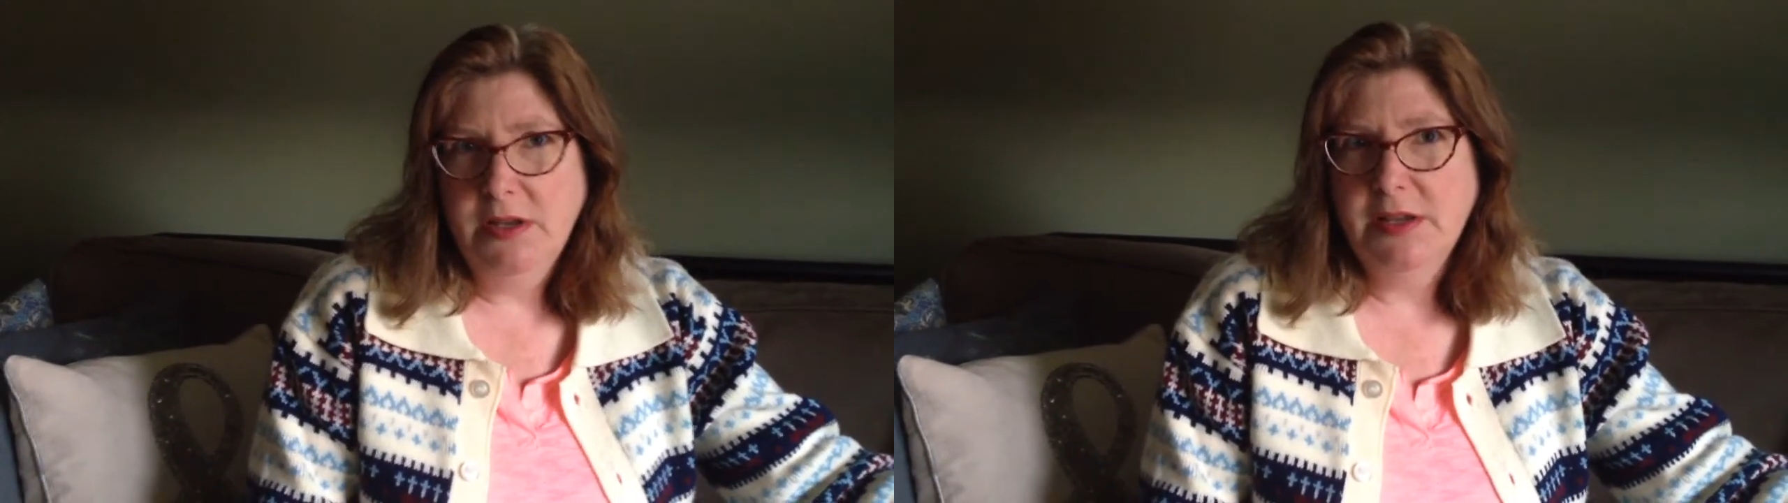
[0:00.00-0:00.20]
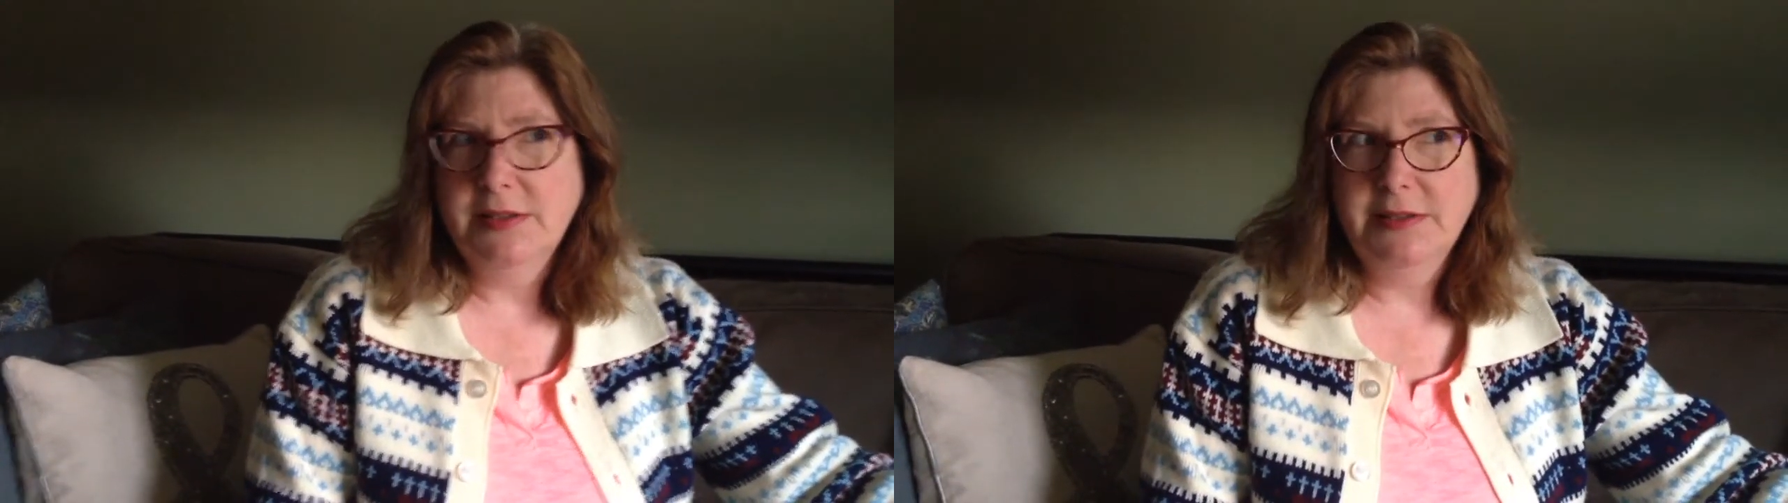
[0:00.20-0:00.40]

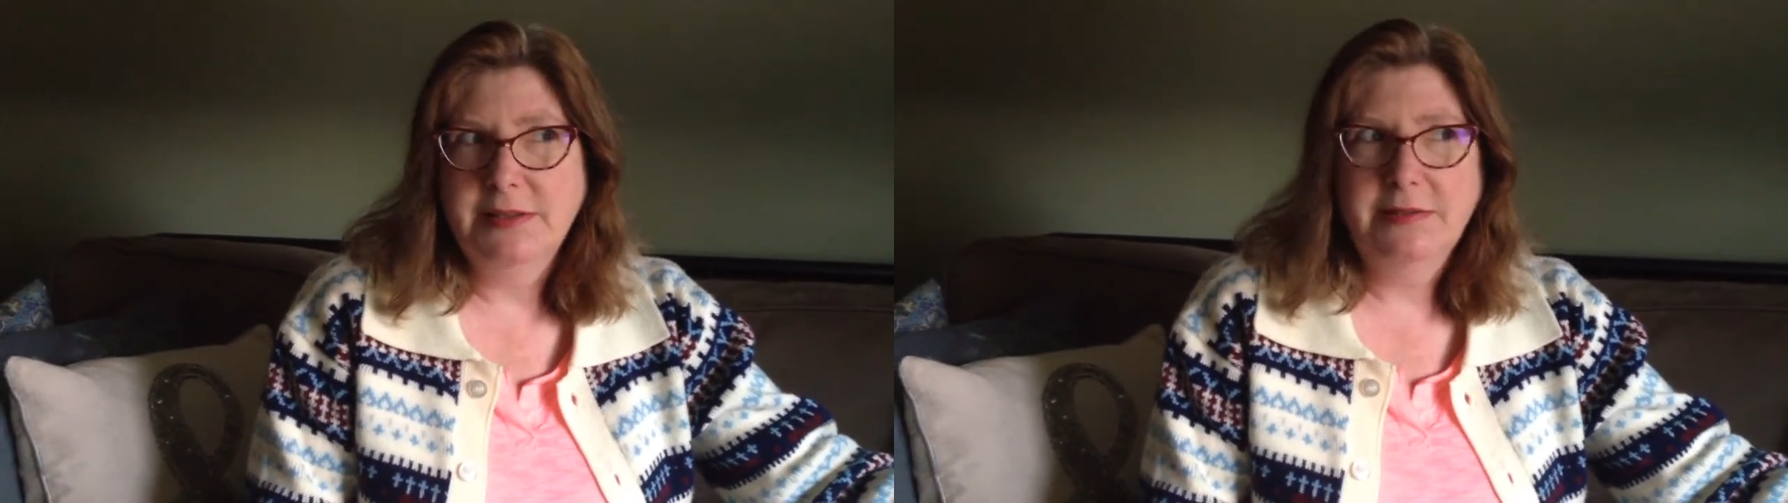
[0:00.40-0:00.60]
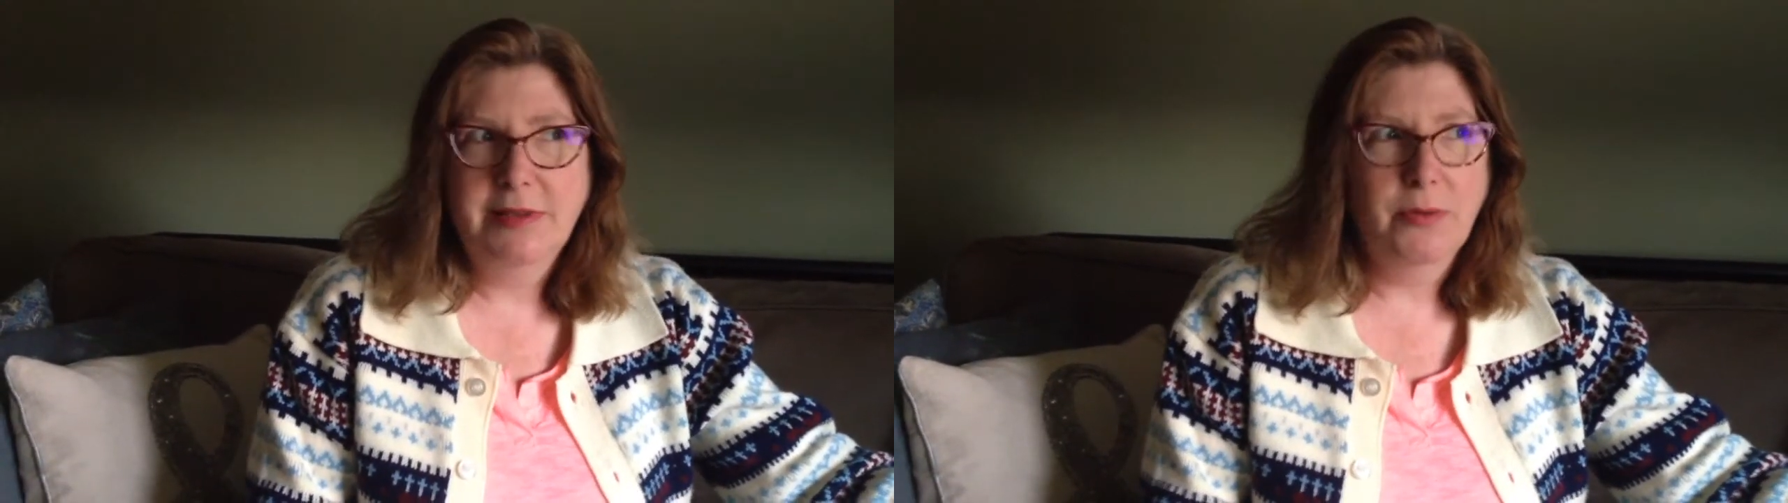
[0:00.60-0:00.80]

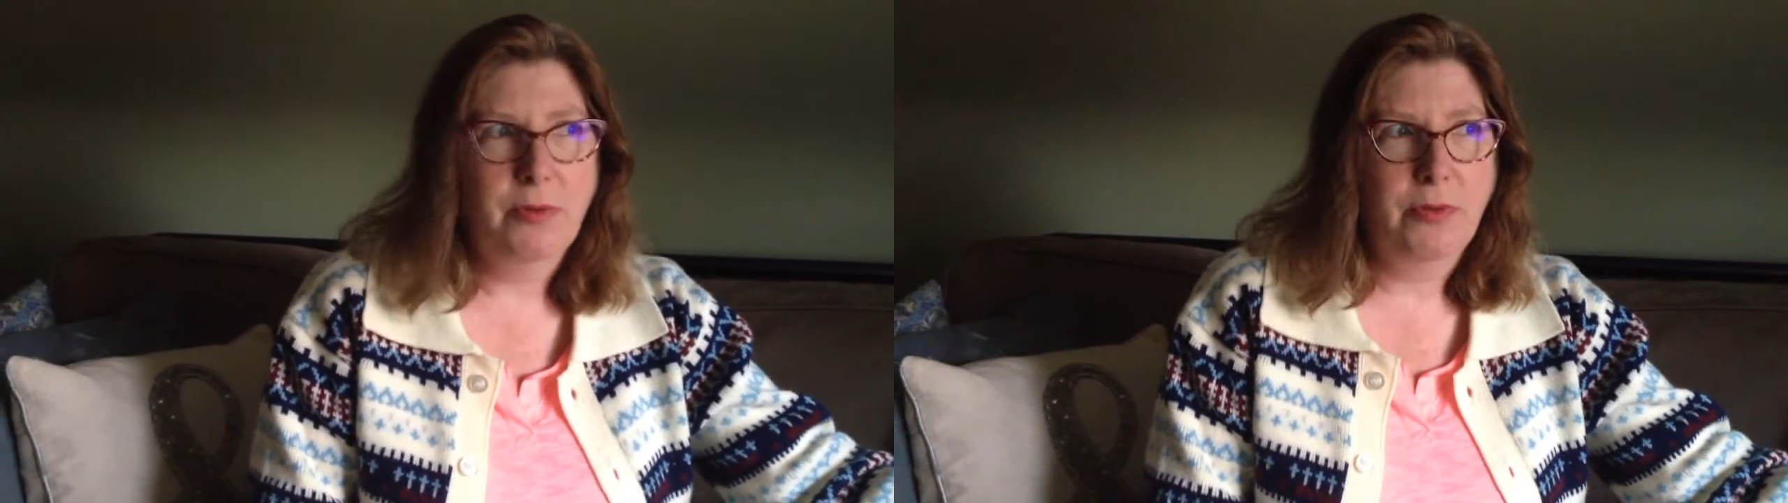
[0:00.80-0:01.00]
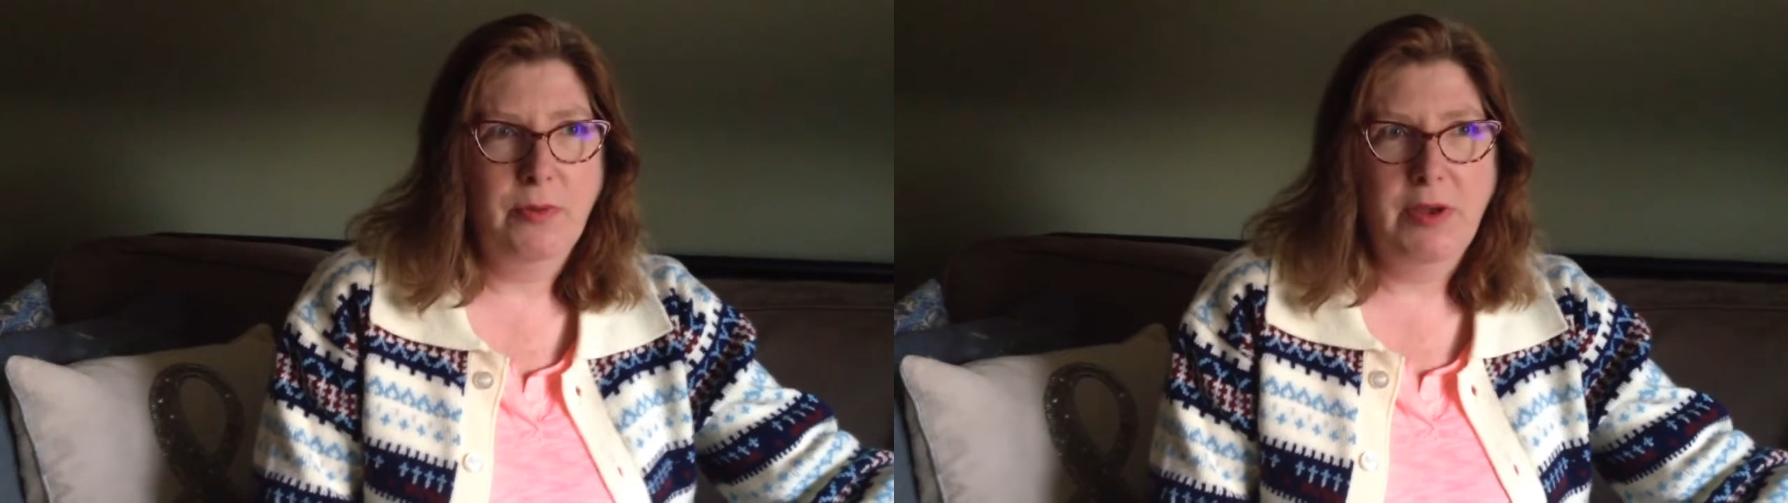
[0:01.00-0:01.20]
because there were
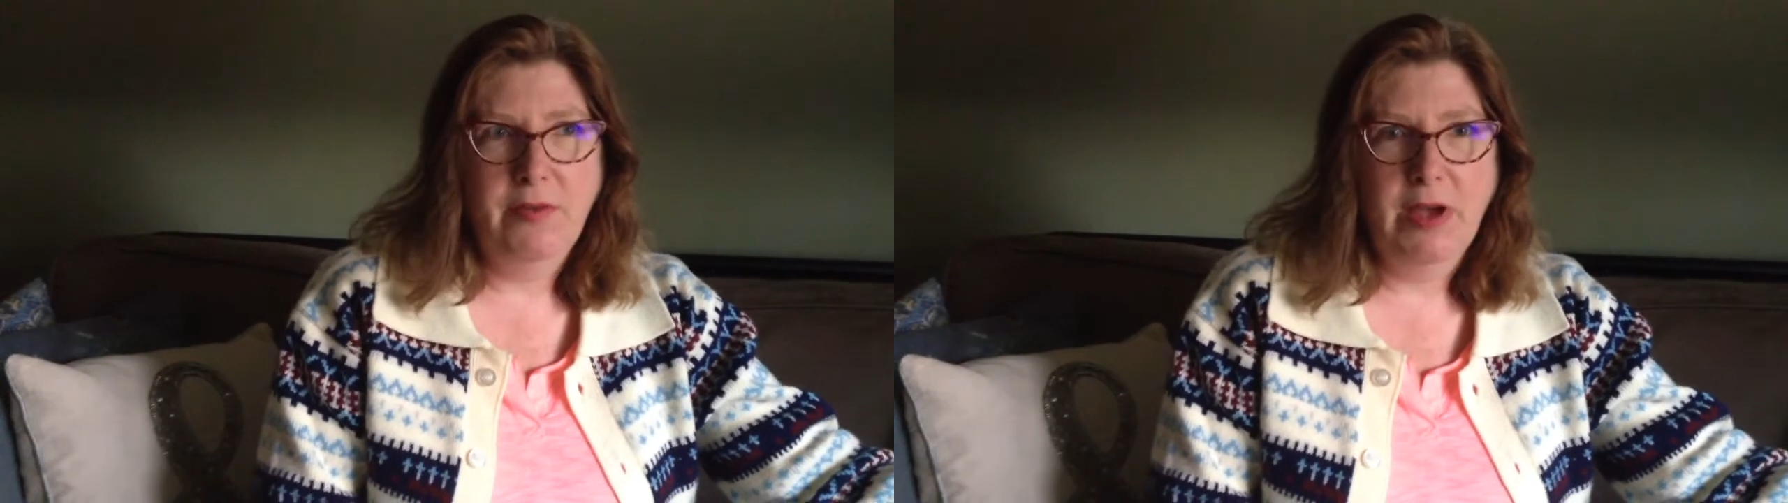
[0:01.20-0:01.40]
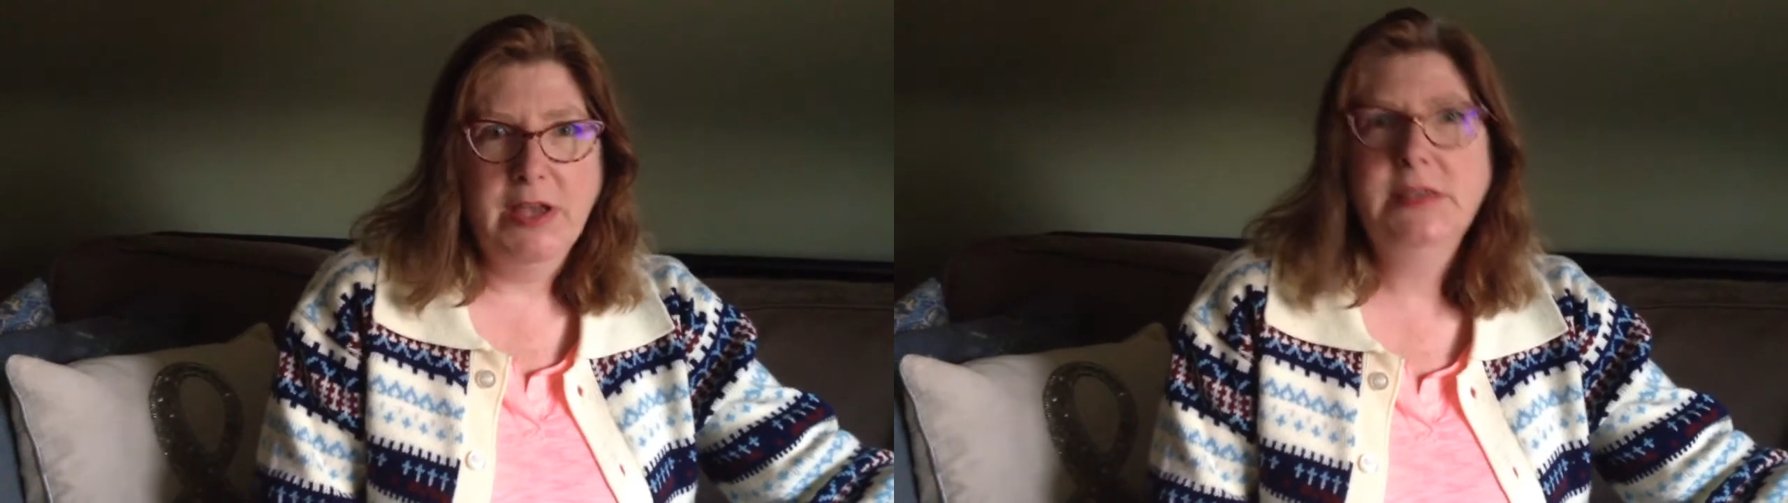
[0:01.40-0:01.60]
three of
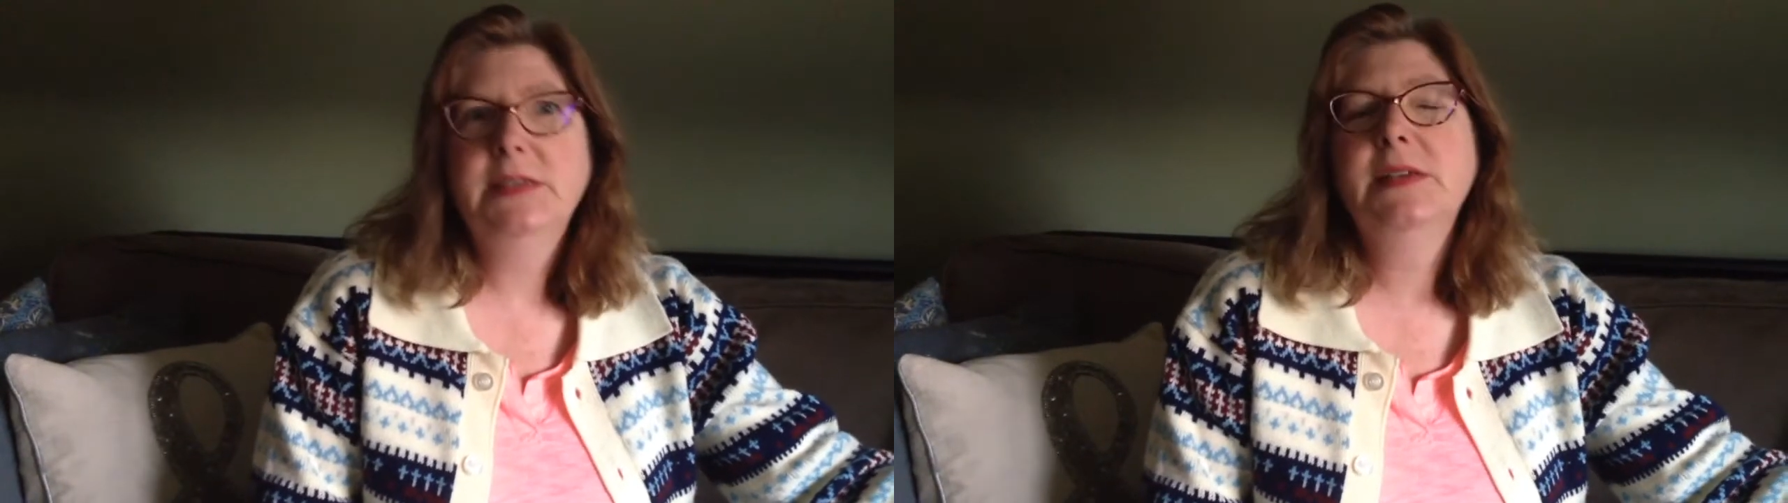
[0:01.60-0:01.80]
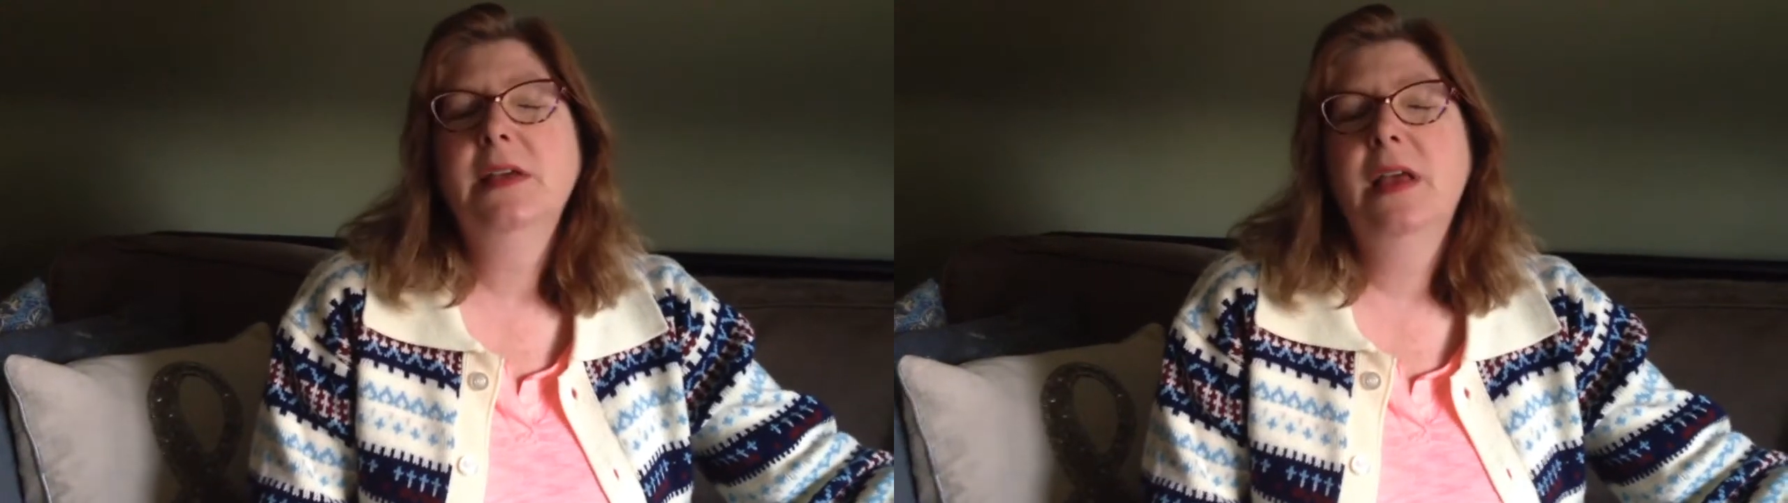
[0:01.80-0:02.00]
us.